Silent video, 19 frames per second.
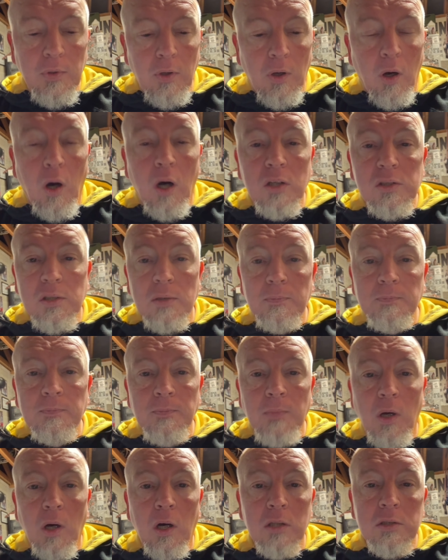Awesome.
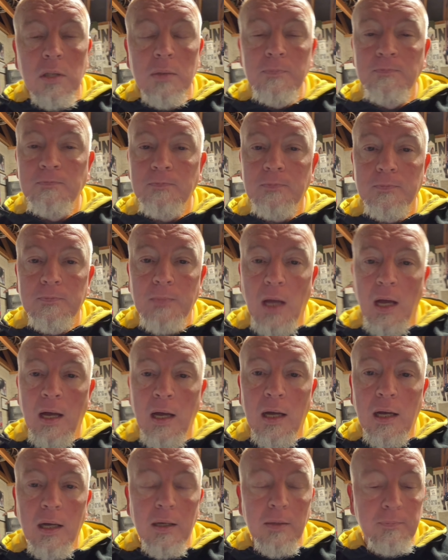
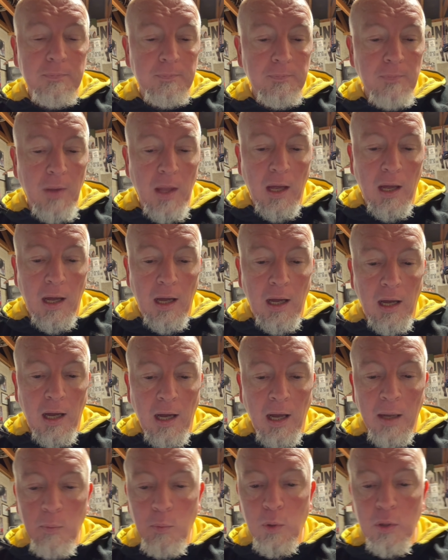I
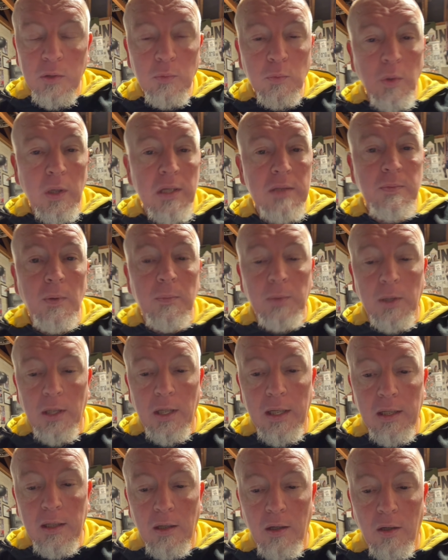wouldn't waste my
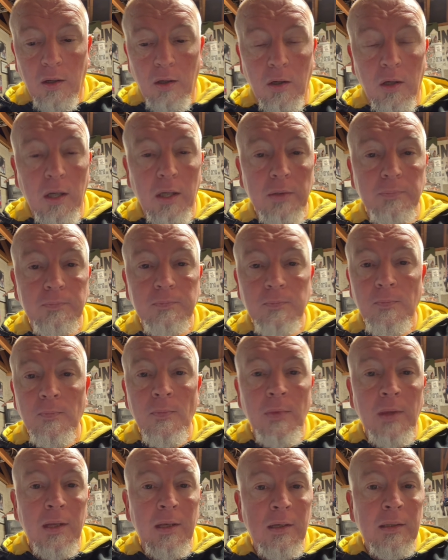money on
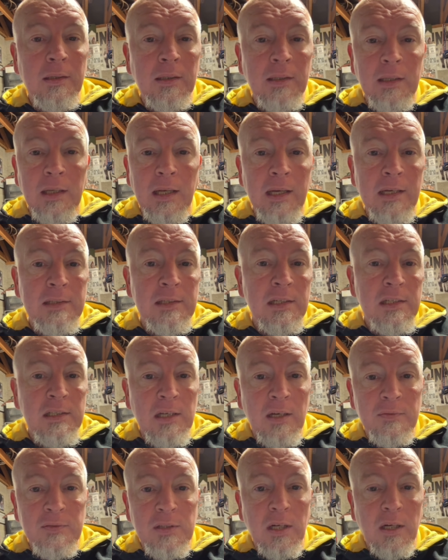easy
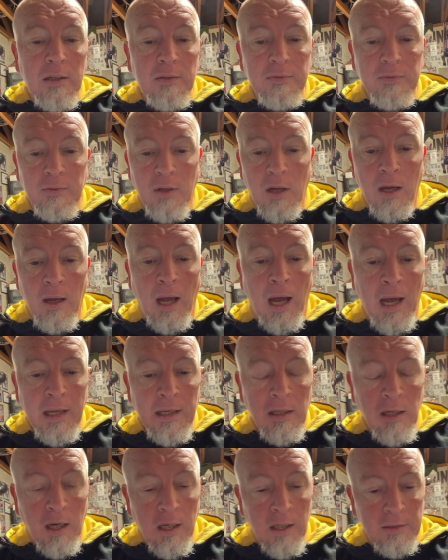shift stuff. I
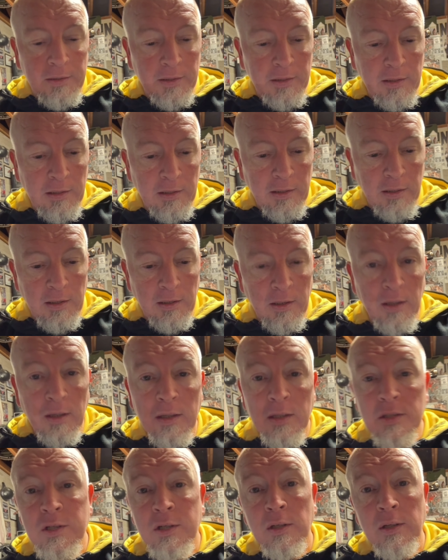got
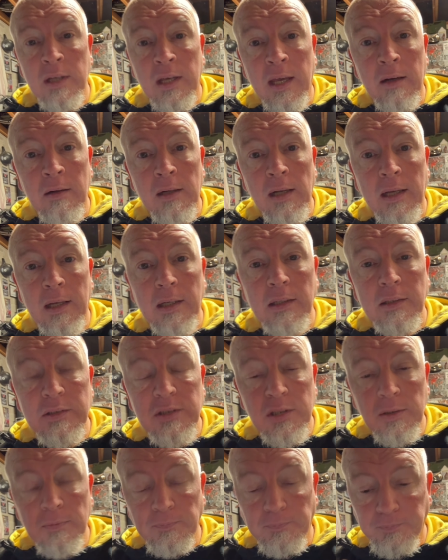the gear
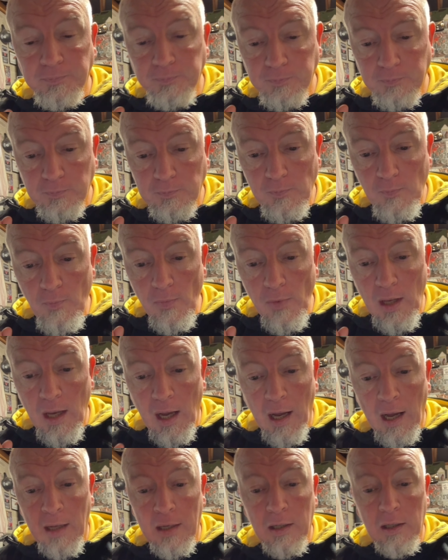linkage
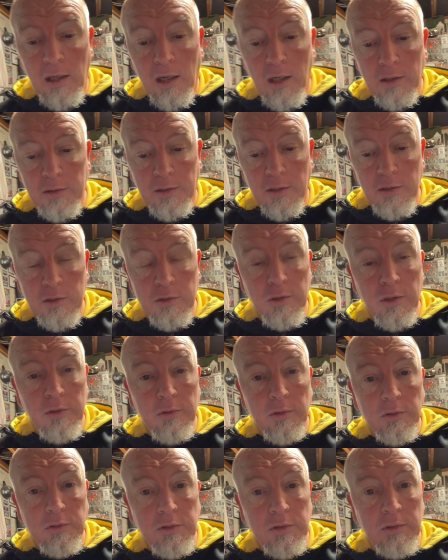and I got the
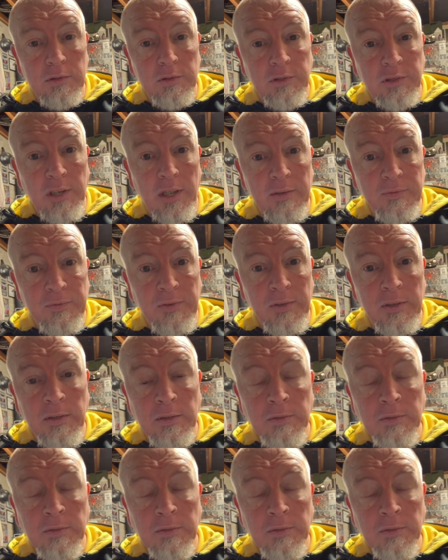neutral shift